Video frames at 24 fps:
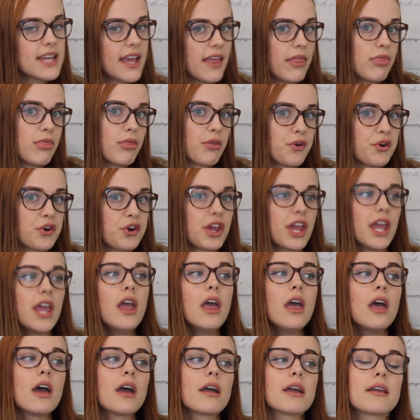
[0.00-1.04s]
10:30.
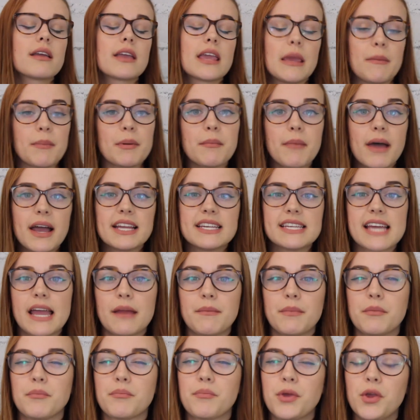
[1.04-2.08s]
Keep in mind, I
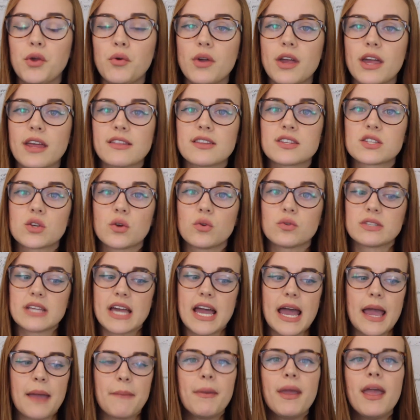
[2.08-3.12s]
had been puking this whole
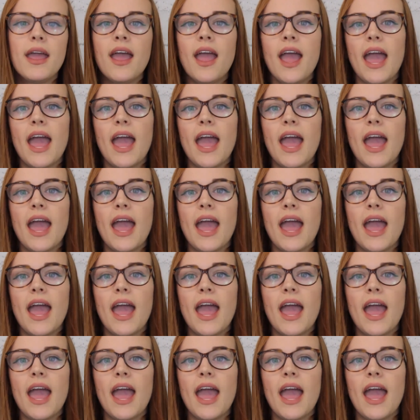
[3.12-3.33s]
time.